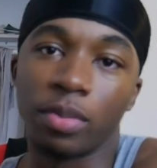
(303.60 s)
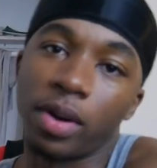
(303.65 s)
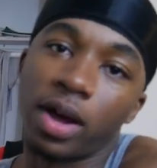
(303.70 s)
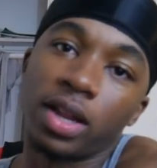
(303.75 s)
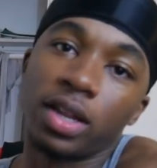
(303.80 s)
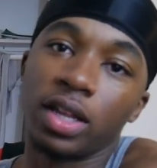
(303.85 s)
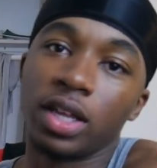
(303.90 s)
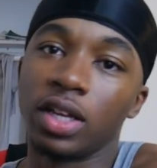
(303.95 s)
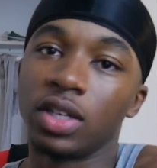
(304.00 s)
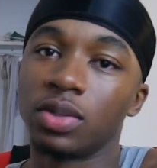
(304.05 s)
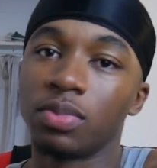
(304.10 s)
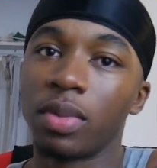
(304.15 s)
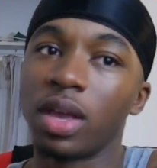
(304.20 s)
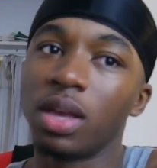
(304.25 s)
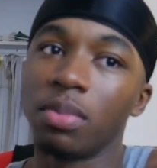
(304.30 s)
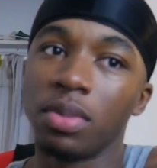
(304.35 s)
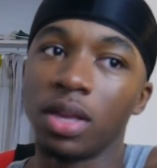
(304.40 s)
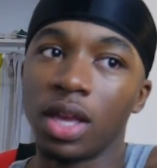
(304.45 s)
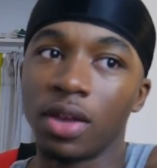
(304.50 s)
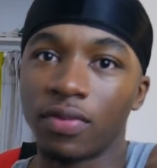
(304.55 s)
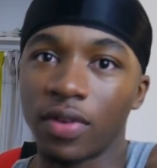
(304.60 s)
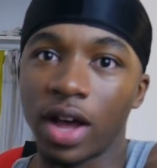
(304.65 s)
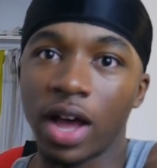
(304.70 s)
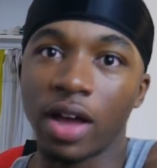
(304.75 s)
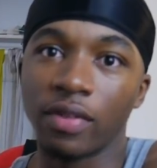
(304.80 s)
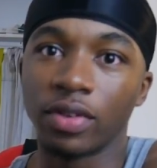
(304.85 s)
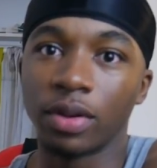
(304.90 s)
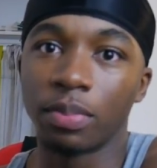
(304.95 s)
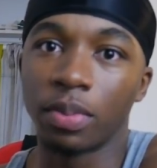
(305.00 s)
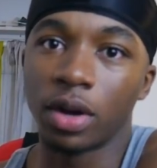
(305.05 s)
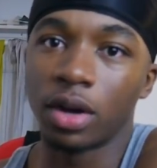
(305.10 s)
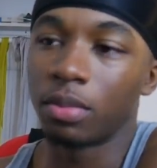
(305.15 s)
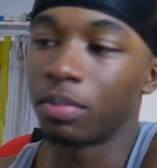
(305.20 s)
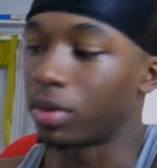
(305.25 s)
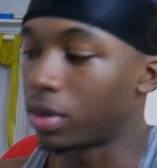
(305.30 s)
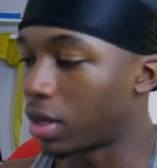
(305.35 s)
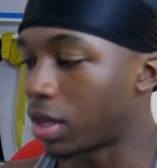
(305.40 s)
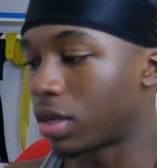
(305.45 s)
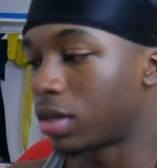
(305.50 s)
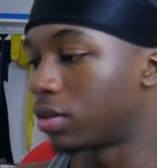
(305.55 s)
of my legs, maybe if I have a pump.
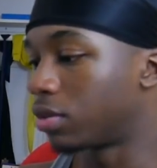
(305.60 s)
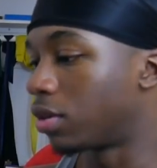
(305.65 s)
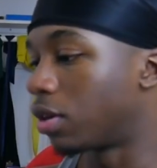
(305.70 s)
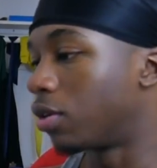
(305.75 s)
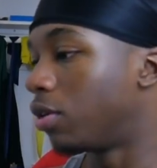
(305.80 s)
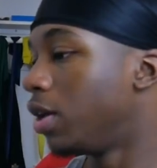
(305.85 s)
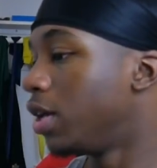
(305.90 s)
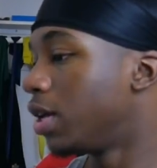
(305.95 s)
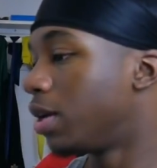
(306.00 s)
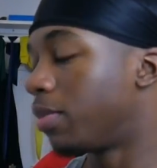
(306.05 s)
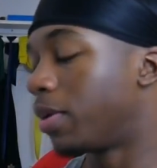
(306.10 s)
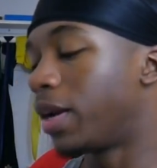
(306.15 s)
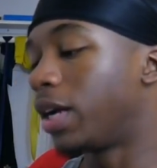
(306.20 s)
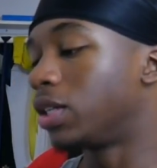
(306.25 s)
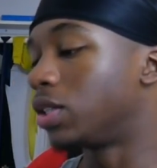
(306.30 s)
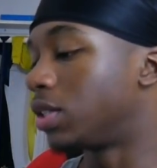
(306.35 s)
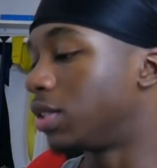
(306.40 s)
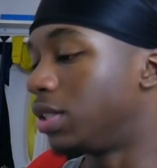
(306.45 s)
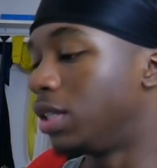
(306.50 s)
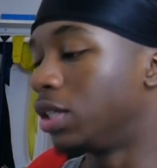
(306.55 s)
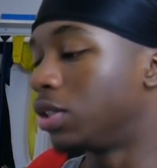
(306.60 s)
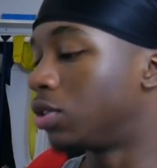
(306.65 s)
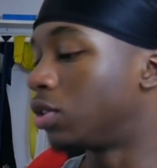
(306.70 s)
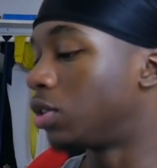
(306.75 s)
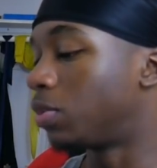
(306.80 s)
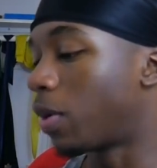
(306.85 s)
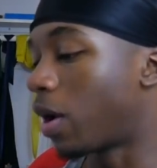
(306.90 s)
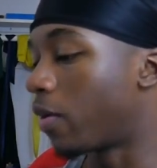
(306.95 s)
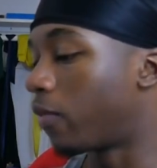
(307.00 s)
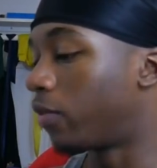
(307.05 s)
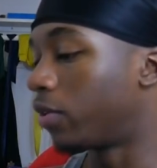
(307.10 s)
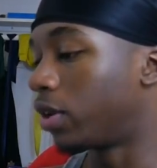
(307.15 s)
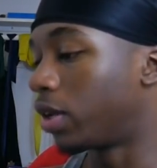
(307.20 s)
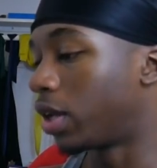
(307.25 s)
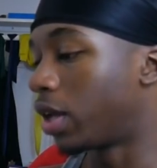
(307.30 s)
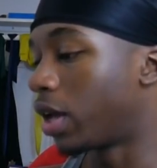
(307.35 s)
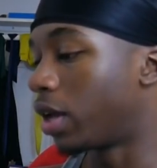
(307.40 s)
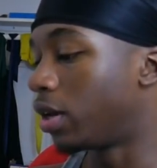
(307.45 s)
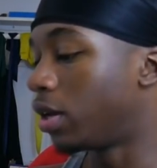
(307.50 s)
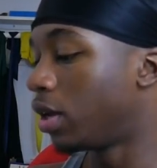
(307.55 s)
I don't know. But that's disrespectful
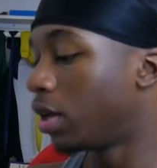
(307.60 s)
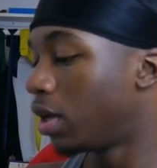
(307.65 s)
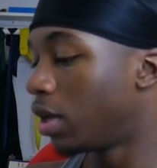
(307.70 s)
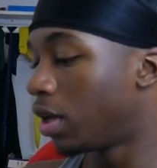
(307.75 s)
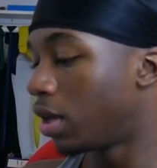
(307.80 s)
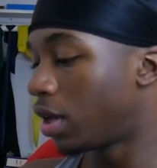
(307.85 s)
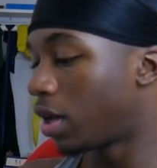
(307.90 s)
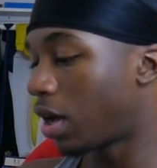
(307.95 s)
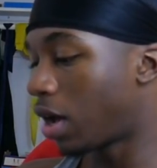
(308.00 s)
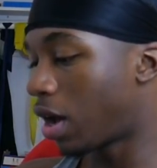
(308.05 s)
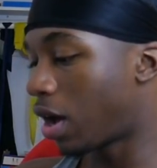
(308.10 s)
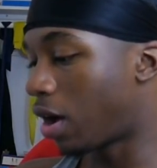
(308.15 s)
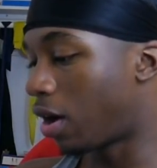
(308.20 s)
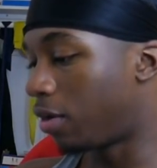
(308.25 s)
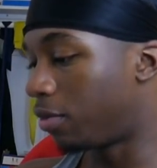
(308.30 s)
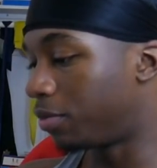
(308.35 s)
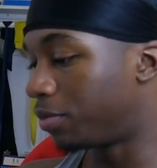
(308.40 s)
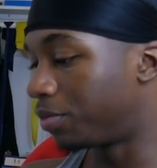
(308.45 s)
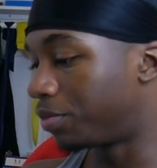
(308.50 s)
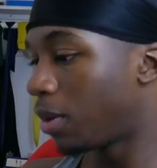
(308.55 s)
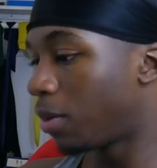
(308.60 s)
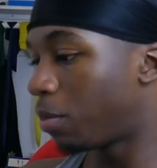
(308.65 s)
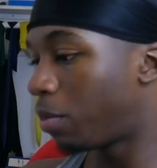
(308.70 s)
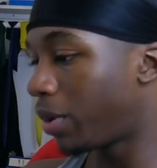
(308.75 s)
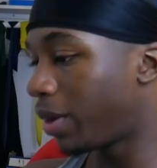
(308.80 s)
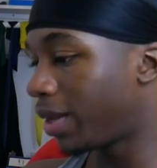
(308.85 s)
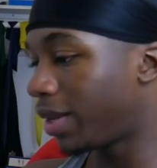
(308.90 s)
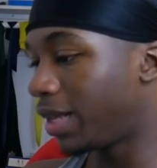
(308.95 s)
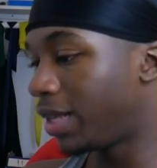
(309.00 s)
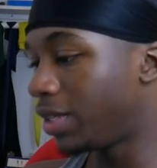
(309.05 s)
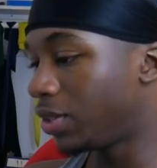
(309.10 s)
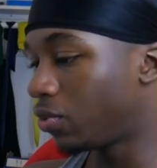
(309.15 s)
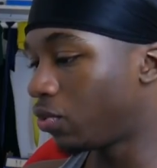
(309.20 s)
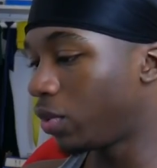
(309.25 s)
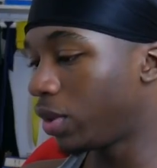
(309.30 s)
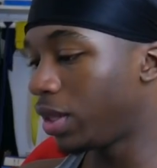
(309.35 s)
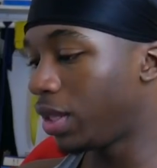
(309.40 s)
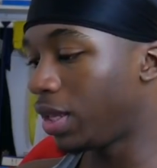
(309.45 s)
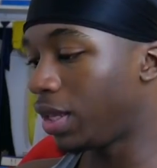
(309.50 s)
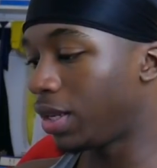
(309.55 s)
again. But he's
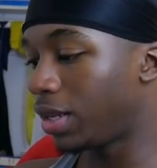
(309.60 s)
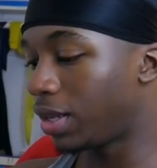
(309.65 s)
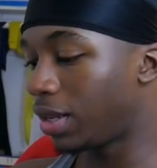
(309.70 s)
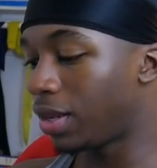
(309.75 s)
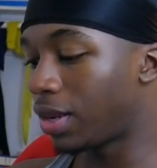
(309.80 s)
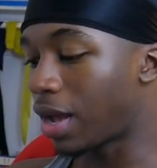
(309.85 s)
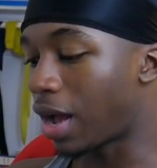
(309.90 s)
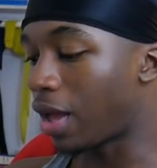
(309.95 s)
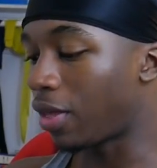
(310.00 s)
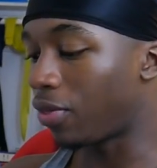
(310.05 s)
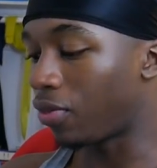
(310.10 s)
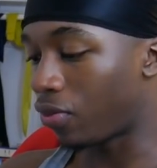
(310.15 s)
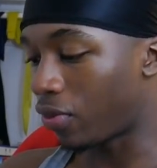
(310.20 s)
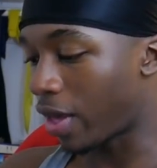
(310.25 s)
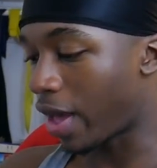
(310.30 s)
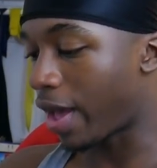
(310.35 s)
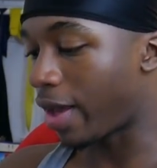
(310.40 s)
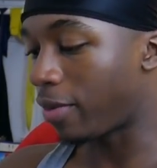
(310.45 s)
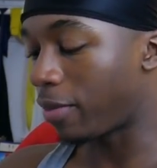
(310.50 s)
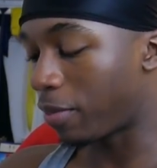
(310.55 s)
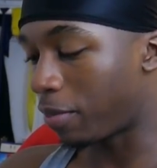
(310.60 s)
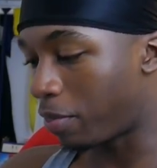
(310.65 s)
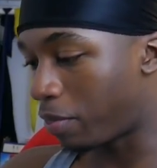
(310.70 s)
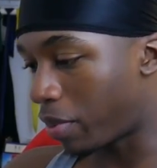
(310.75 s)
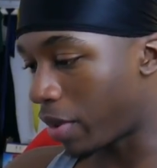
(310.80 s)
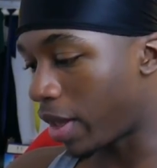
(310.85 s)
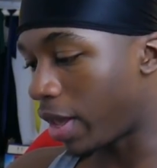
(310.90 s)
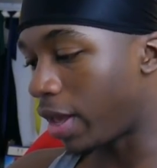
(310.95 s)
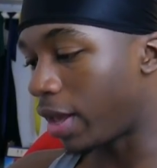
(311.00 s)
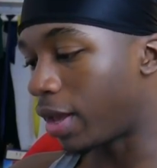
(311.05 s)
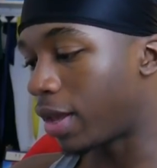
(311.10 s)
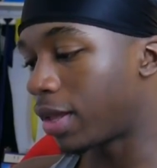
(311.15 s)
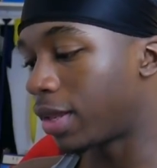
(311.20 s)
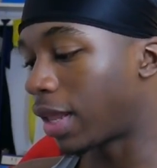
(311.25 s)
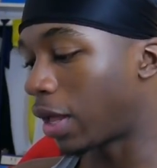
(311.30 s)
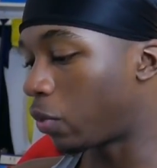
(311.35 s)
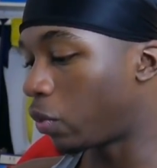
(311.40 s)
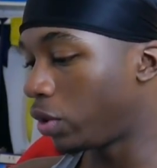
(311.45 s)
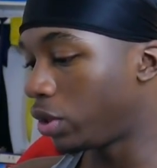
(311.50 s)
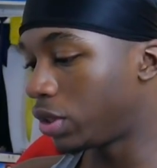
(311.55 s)
really not that big.
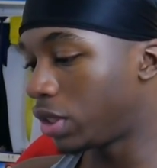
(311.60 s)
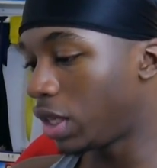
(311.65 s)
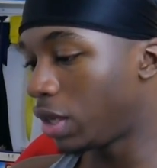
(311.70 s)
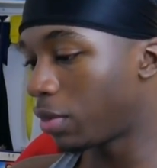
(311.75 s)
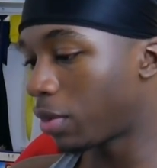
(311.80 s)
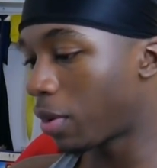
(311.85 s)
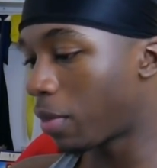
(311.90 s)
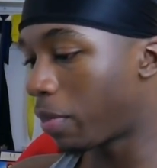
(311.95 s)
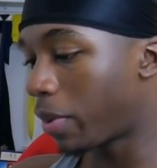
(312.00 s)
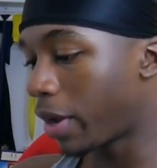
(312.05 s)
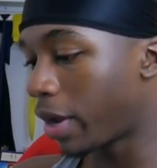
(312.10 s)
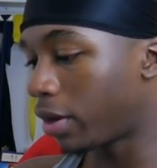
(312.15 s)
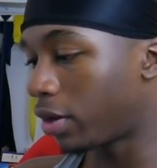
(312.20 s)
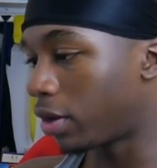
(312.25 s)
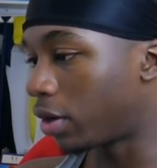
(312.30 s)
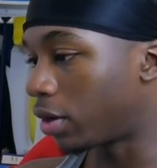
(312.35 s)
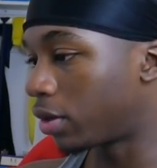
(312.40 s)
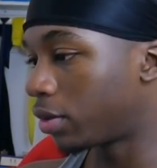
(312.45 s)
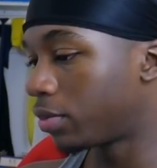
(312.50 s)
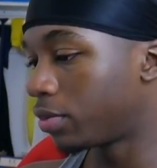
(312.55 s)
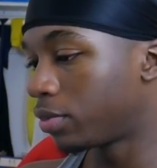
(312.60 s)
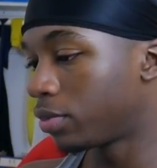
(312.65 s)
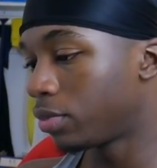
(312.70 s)
Like, when you see him compared, look,